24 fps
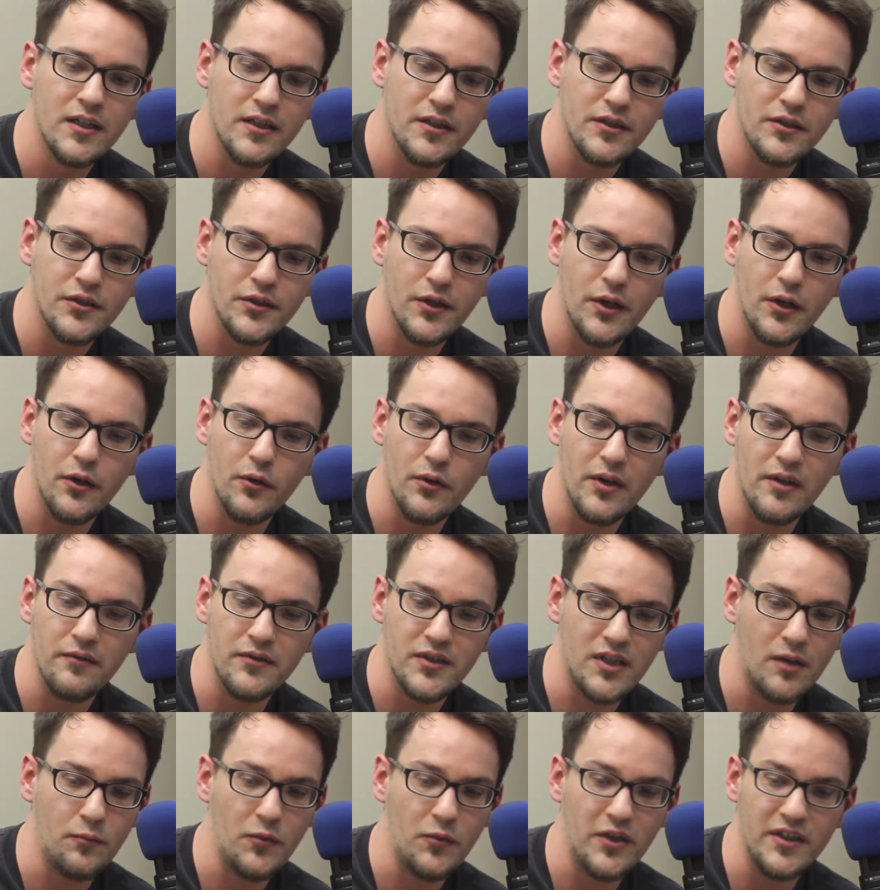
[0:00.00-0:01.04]
So if
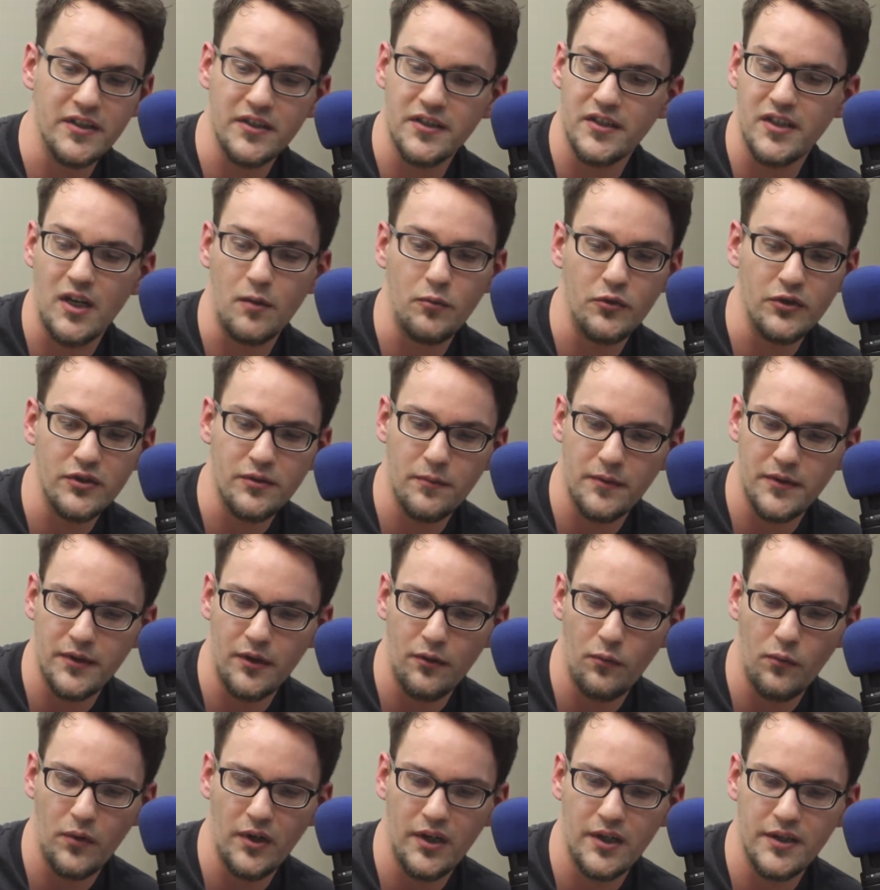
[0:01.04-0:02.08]
someone stumbles with their
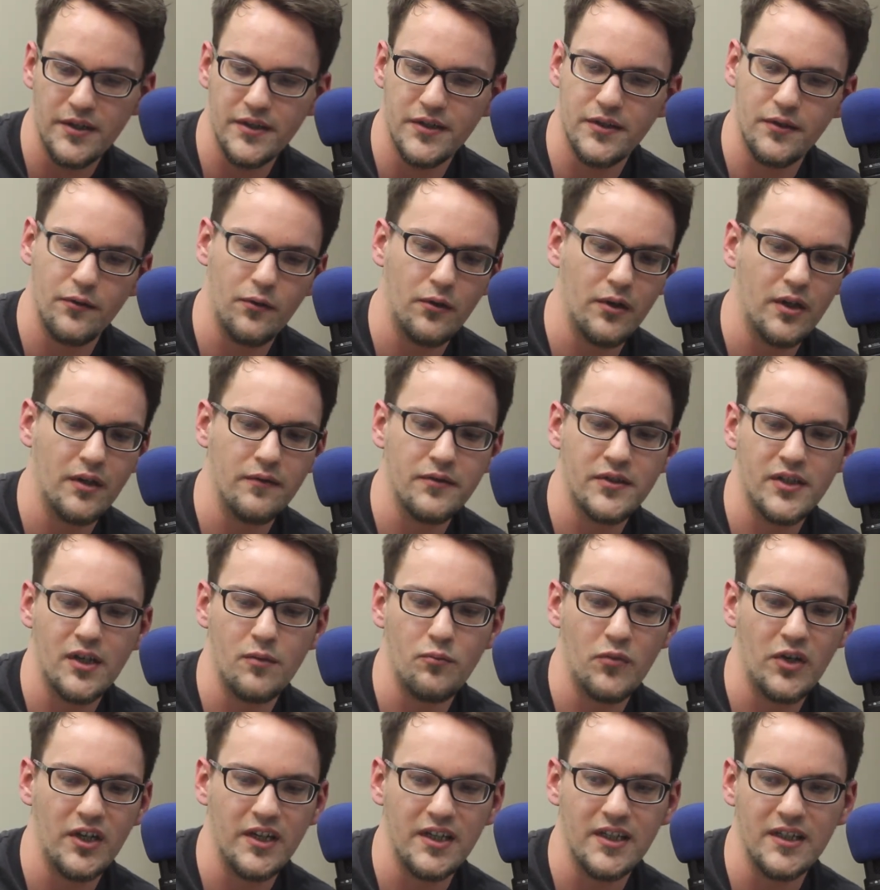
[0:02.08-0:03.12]
words, or if
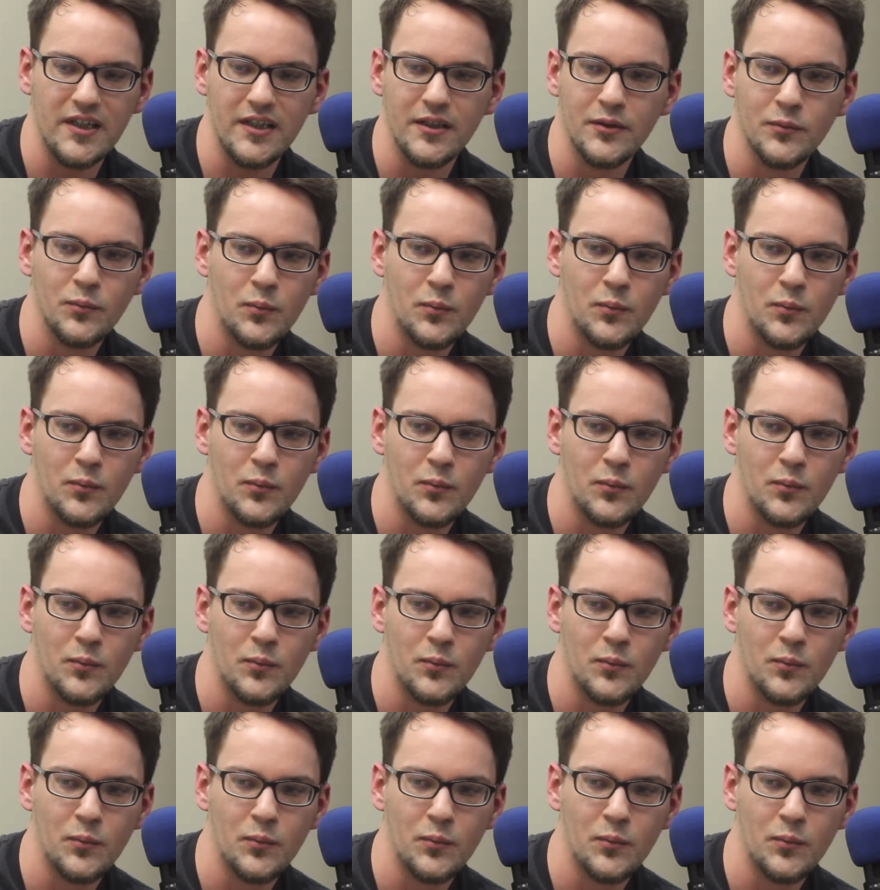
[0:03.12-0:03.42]
someone